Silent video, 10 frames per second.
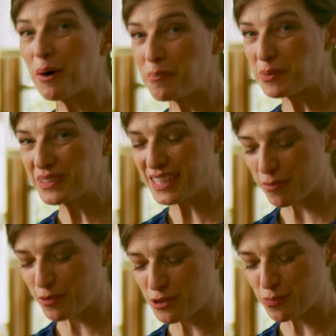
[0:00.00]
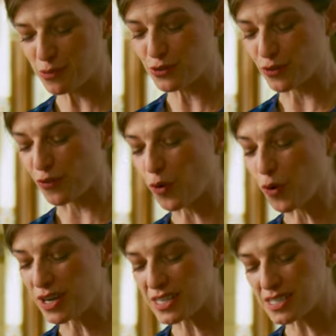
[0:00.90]
couple tablespoons of
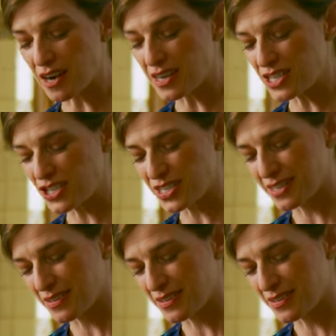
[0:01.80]
cornstarch,